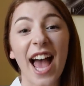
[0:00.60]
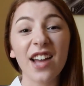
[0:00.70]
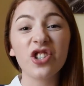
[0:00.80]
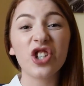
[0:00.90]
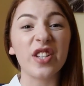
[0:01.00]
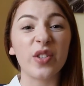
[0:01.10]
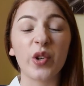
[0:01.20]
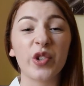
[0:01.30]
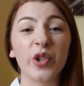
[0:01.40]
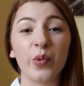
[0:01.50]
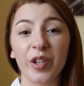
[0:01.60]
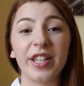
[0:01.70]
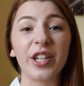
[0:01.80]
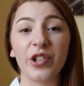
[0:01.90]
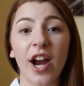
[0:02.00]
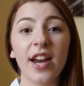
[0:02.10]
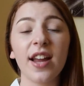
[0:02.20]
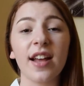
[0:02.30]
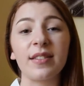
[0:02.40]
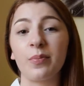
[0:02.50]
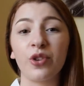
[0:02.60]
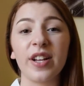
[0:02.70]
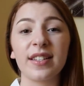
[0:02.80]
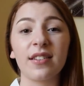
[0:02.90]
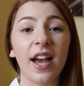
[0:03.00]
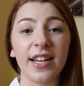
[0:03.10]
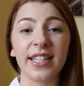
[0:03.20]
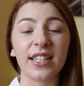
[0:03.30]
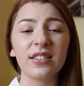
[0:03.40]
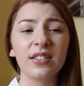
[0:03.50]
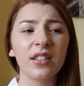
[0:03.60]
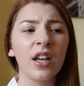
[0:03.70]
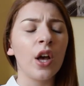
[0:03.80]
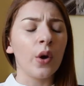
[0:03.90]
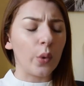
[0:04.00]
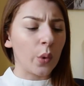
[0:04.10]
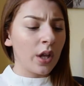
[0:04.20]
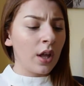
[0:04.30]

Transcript: Ash is also really great as a present idea. Oh.